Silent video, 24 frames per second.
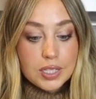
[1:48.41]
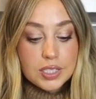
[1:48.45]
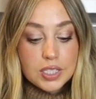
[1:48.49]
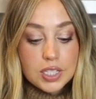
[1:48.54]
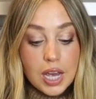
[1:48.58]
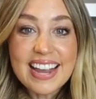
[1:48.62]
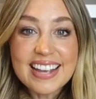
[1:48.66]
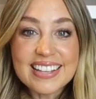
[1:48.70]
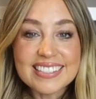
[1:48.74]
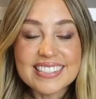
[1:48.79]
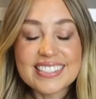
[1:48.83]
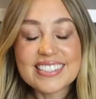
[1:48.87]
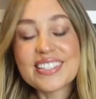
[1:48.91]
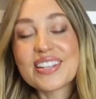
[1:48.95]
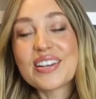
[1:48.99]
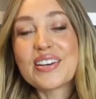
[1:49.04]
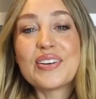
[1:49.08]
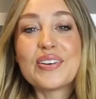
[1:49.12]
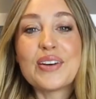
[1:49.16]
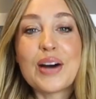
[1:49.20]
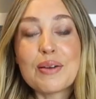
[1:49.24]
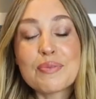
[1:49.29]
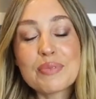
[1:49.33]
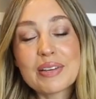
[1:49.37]
All right,
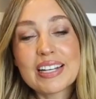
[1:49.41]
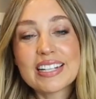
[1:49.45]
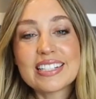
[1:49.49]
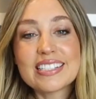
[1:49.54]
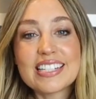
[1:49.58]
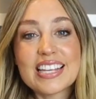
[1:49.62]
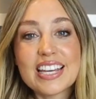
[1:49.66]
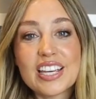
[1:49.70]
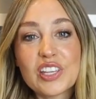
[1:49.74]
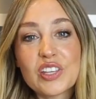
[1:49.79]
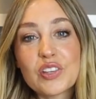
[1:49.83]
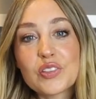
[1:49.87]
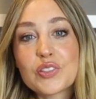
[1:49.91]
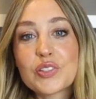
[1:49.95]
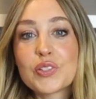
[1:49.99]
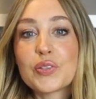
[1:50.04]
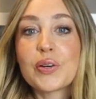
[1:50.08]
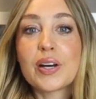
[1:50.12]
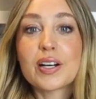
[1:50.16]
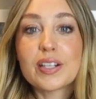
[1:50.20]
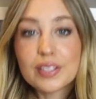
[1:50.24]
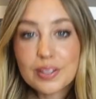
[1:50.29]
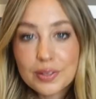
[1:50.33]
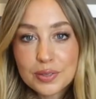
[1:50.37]
so I'm gonna take you
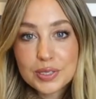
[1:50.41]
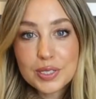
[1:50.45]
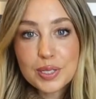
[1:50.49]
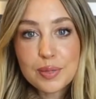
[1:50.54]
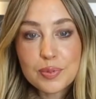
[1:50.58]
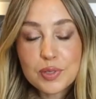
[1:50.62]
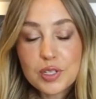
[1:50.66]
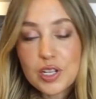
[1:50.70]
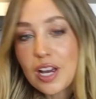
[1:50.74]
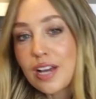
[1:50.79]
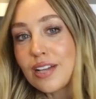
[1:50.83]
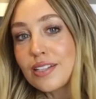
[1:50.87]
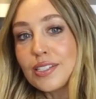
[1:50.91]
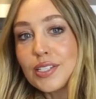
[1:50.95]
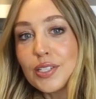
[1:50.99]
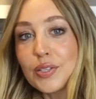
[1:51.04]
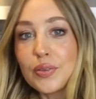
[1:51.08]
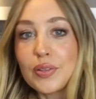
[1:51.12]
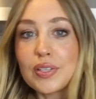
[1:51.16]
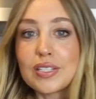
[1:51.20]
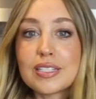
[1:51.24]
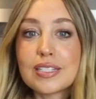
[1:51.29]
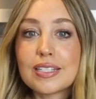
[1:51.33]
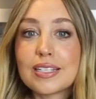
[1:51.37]
to a close-up shot so
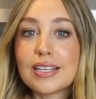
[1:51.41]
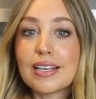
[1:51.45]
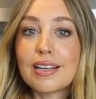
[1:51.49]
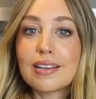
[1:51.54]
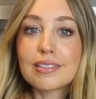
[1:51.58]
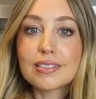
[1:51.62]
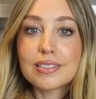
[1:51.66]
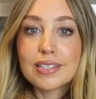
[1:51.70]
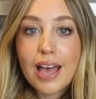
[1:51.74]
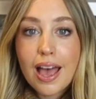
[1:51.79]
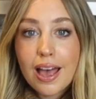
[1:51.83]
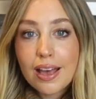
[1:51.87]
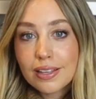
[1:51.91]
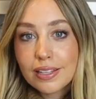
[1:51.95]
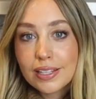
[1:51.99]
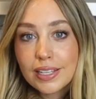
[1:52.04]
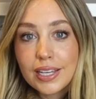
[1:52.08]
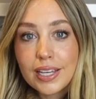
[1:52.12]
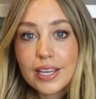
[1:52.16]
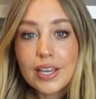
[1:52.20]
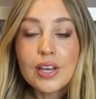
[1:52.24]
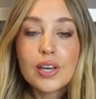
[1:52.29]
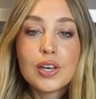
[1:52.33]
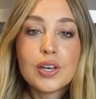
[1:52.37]
you can see
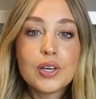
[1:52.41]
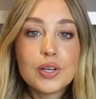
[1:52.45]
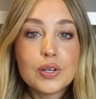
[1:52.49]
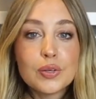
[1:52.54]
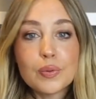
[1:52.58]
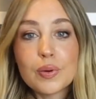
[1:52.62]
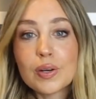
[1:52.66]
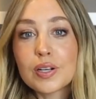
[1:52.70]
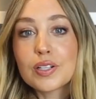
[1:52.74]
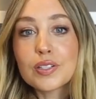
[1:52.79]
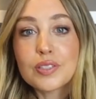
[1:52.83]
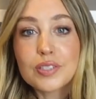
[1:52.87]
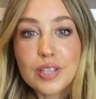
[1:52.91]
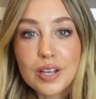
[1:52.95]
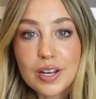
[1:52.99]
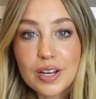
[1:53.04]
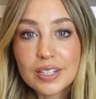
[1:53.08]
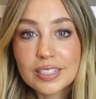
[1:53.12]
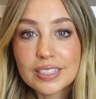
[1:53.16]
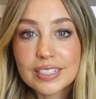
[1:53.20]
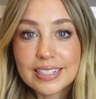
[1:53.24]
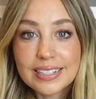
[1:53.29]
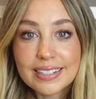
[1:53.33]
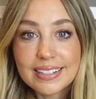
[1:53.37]
exactly what goes
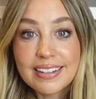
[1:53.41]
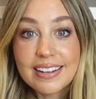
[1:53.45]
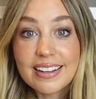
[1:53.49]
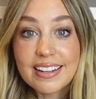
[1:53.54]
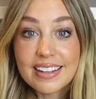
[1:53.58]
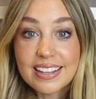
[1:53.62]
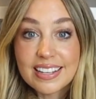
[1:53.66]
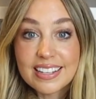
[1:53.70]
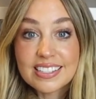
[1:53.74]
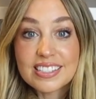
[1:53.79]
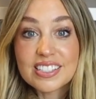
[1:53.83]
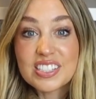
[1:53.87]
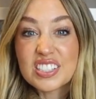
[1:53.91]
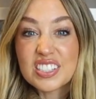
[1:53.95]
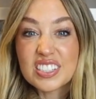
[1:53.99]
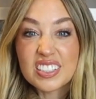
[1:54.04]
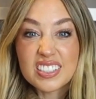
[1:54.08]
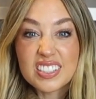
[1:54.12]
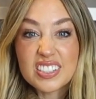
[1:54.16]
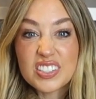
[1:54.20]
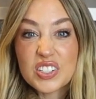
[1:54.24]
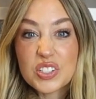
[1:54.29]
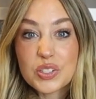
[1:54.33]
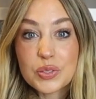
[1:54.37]
on in this
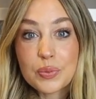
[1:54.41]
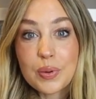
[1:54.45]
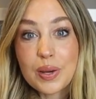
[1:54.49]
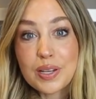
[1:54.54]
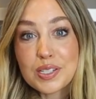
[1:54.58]
delicious